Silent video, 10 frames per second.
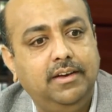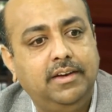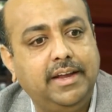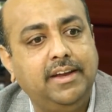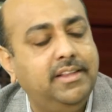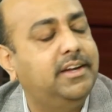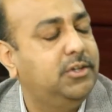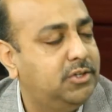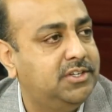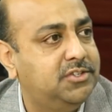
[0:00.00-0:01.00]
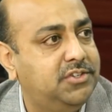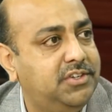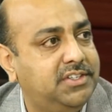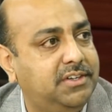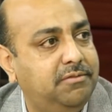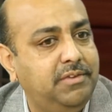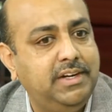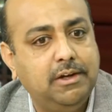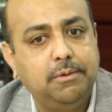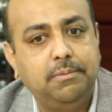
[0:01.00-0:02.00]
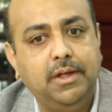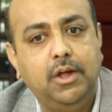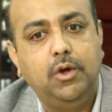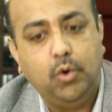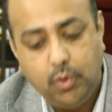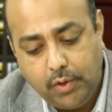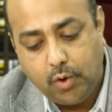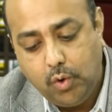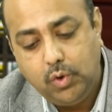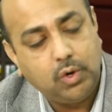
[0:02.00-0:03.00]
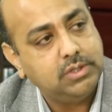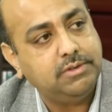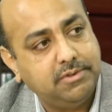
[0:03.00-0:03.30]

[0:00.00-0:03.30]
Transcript: taking that into consideration, we developed, the, oh, the whole concept